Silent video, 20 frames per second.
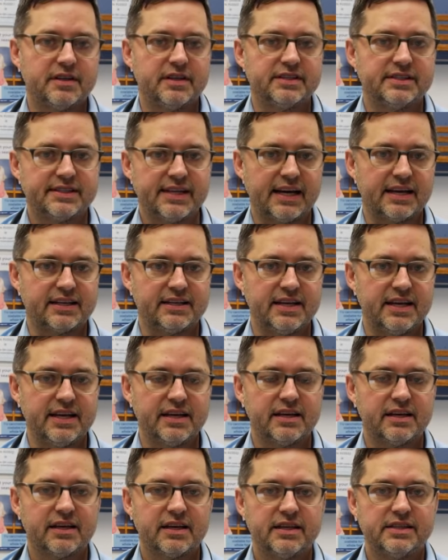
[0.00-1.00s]
to this
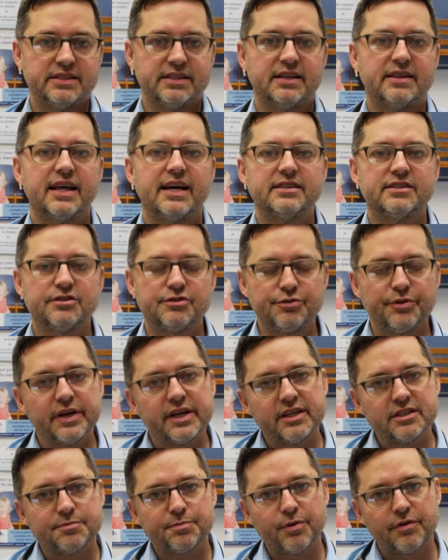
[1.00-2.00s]
technique is that that
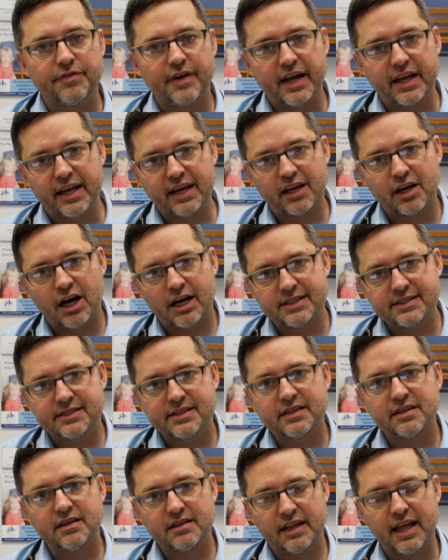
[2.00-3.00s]
string is providing
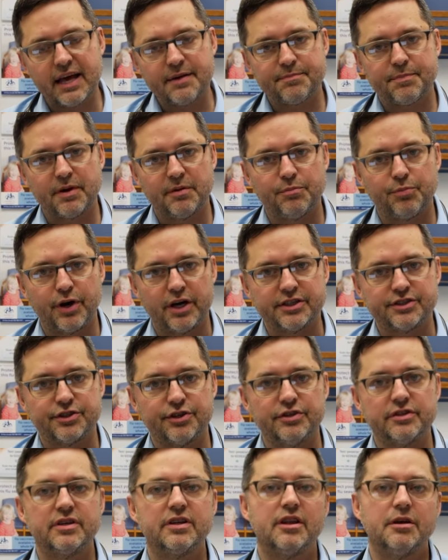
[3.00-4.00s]
constant clamping
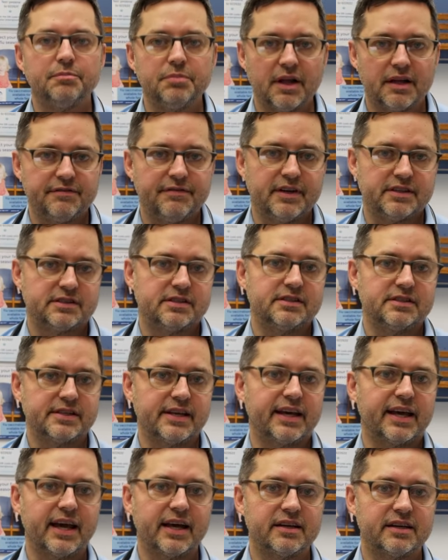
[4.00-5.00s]
pressure to the blood vessels
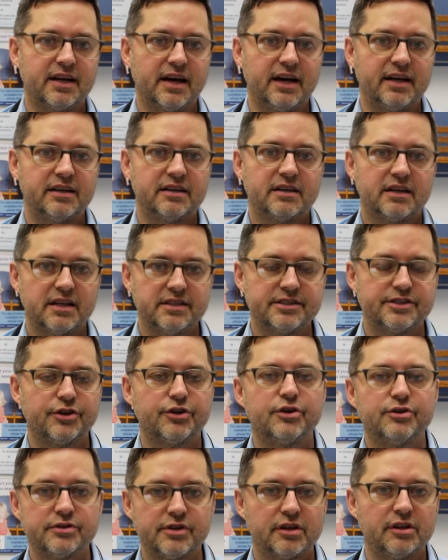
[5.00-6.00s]
that get cut, and so
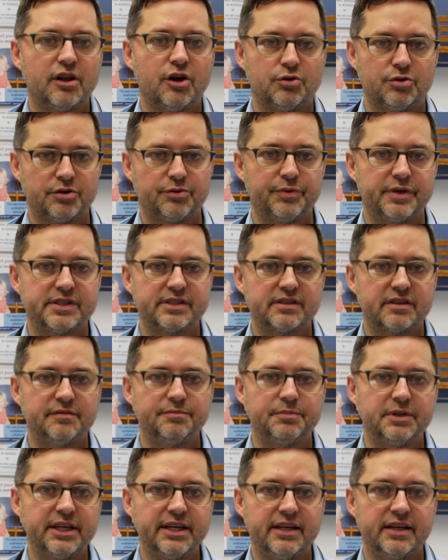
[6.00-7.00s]
there's a lower risk
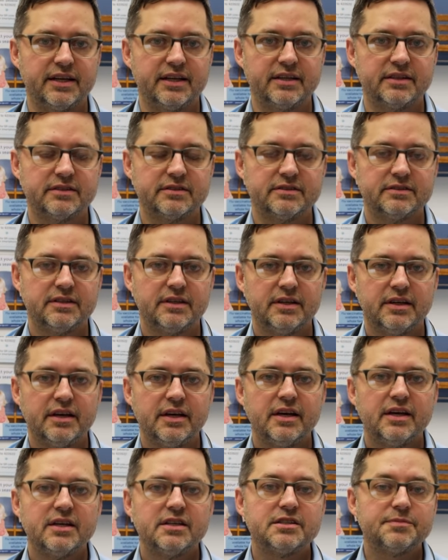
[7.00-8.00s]
of bleeding.
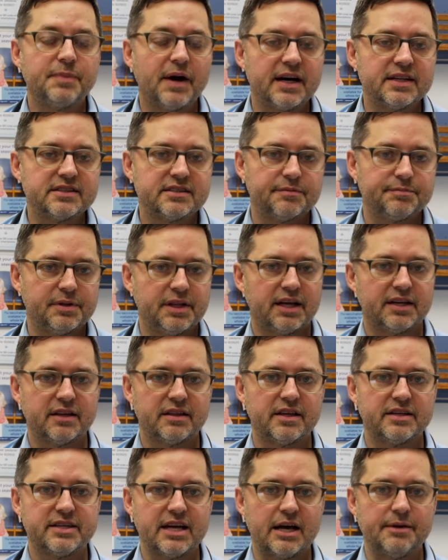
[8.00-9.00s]
Spots of blood
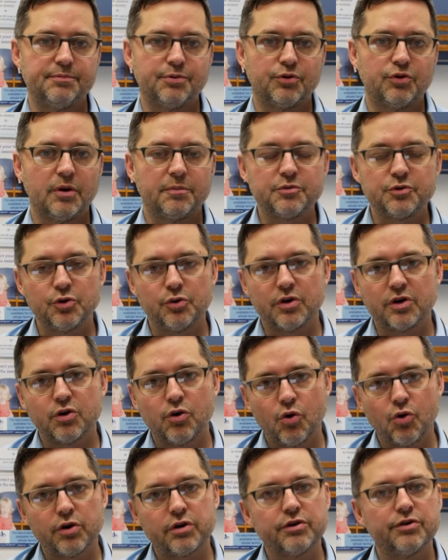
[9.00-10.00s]
on the diaper up to a
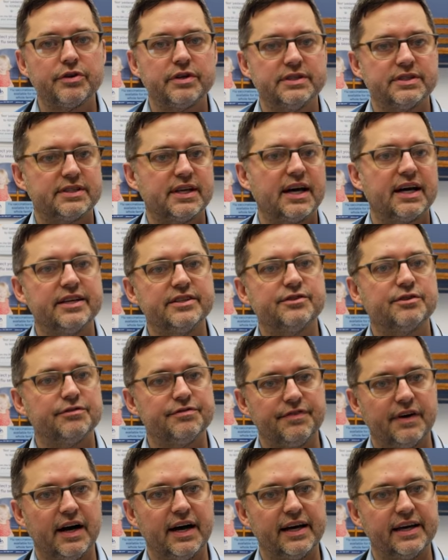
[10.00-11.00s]
quarter in size
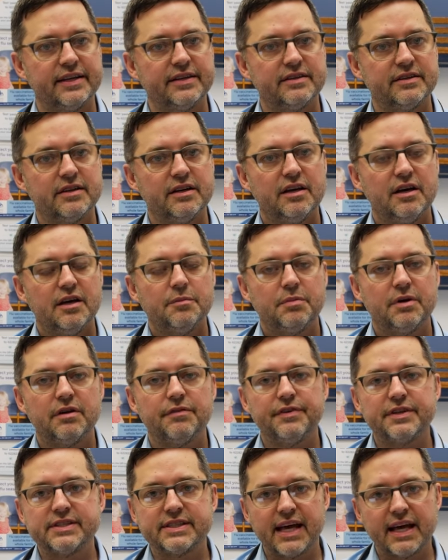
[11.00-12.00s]
are fine, but
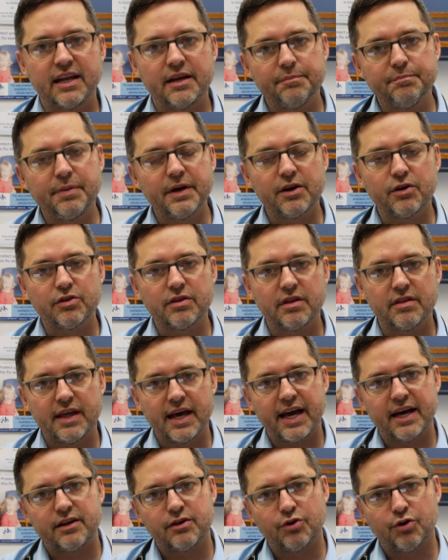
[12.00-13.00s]
if it's getting bigger than
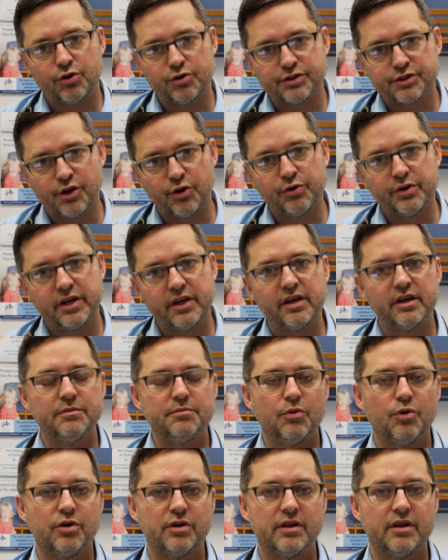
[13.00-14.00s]
that or soaking
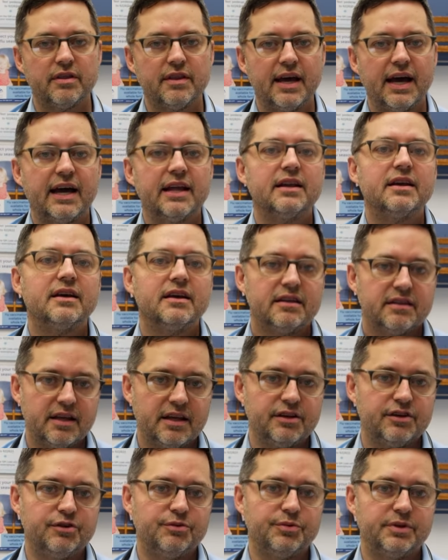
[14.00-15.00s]
in more than that,
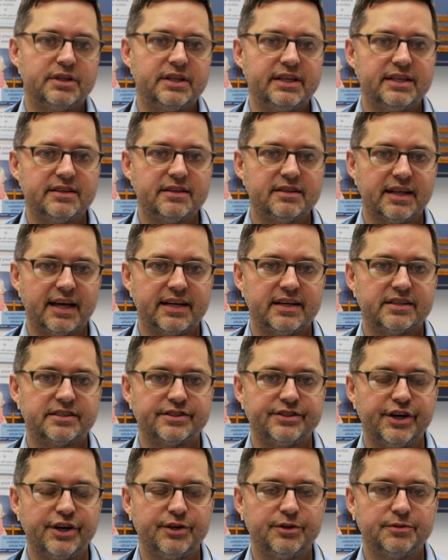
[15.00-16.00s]
then you would need to let
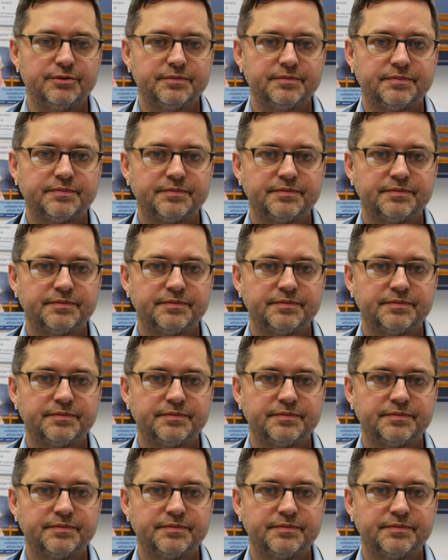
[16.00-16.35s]
us know.